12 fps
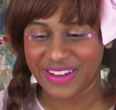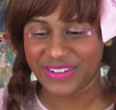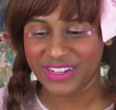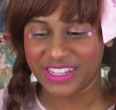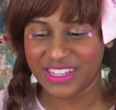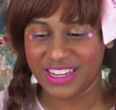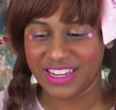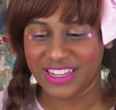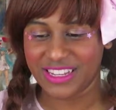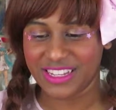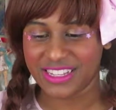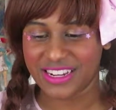which
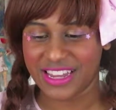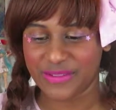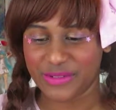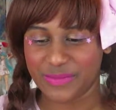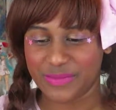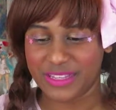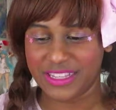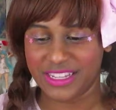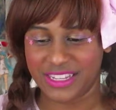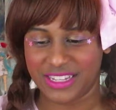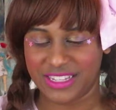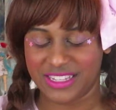city doesn't have a
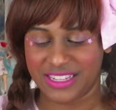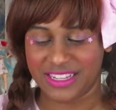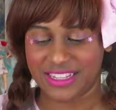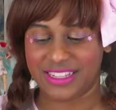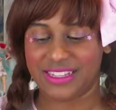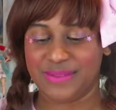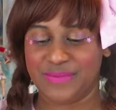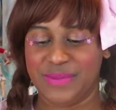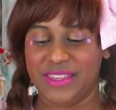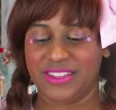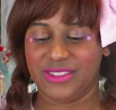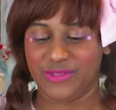BTS
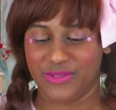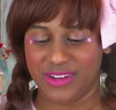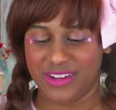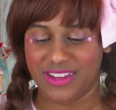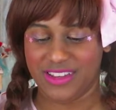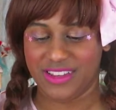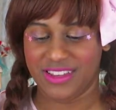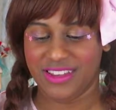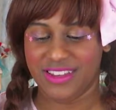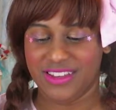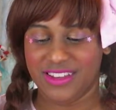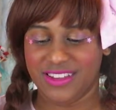SSB store?
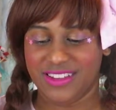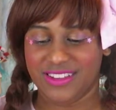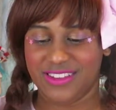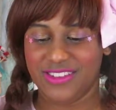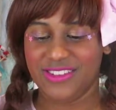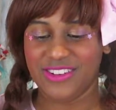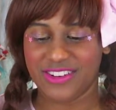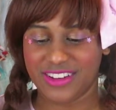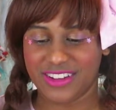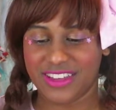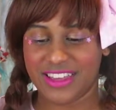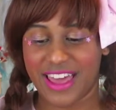New
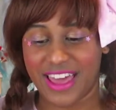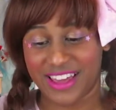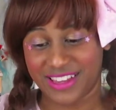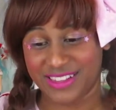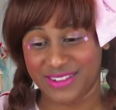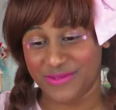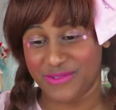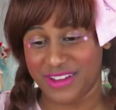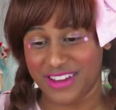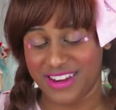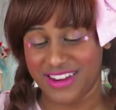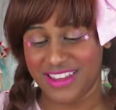York has
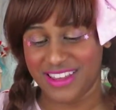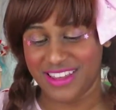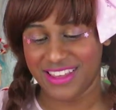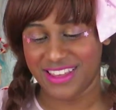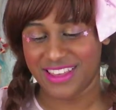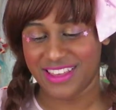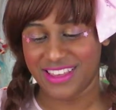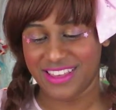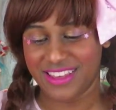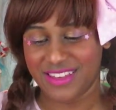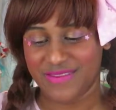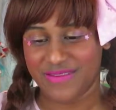one.
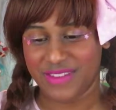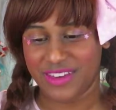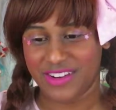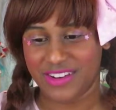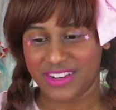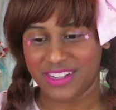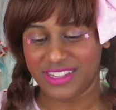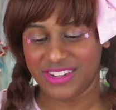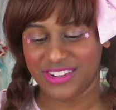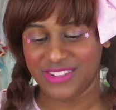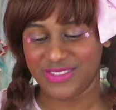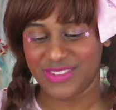Paris,
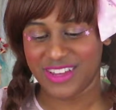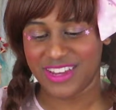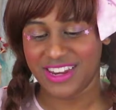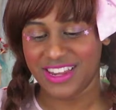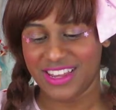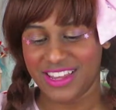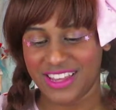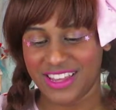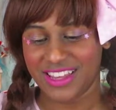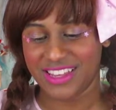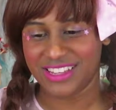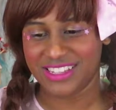there is one.
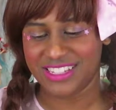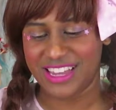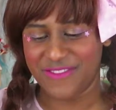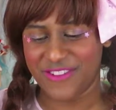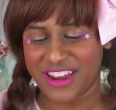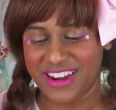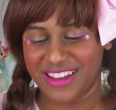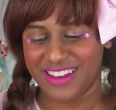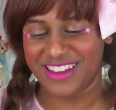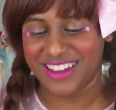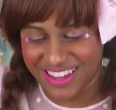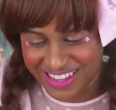San Fran?
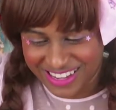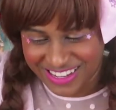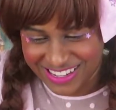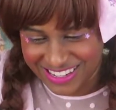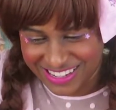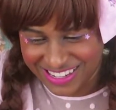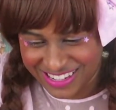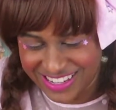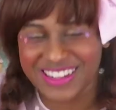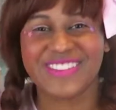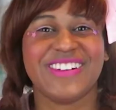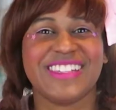
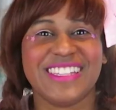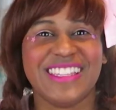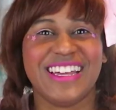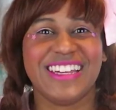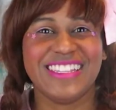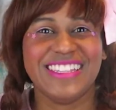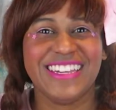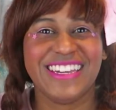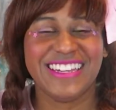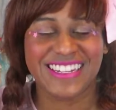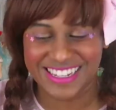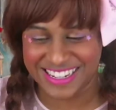Oh, it was
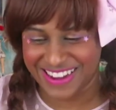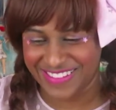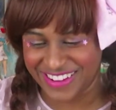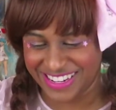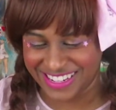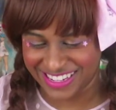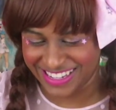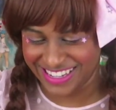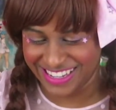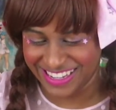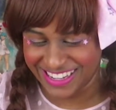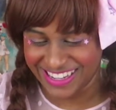London. Damn it.